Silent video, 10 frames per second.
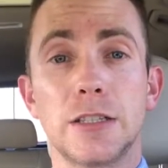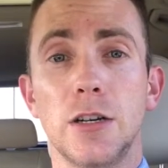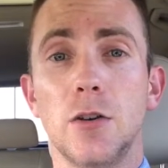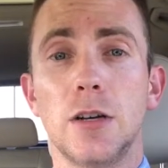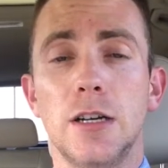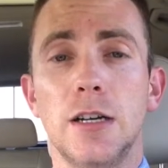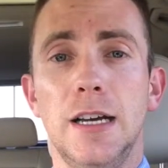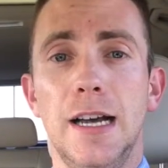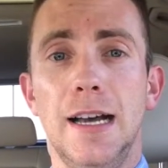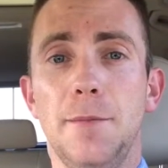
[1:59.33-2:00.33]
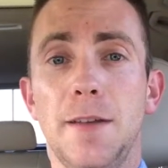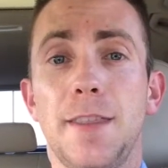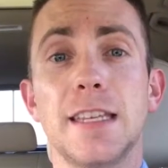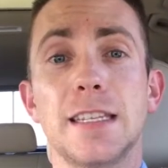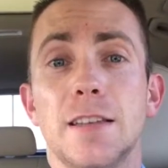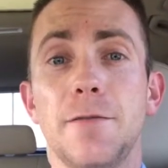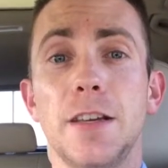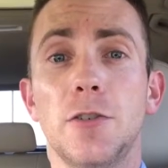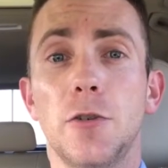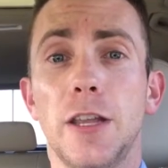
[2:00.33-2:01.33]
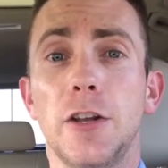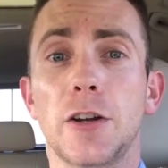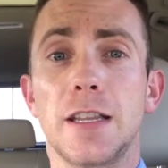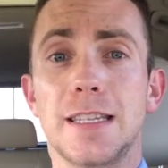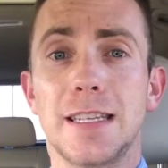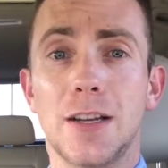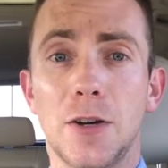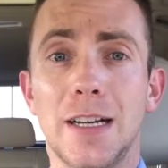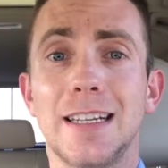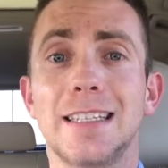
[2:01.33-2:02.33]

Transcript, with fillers: So um, if this is a vehicle that you're considering,